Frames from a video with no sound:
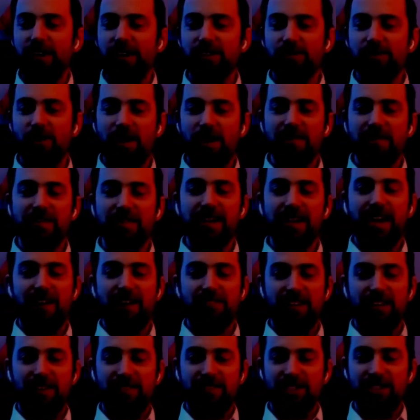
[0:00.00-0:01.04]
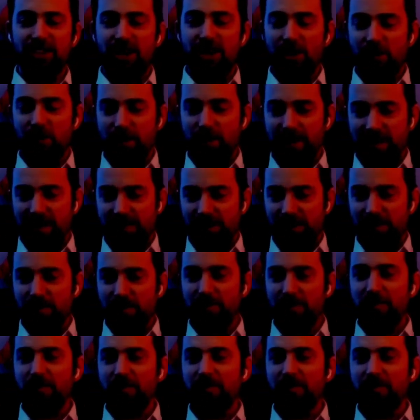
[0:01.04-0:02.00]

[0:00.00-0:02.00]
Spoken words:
He goes, "Well, I'm going to have a talk with Neville."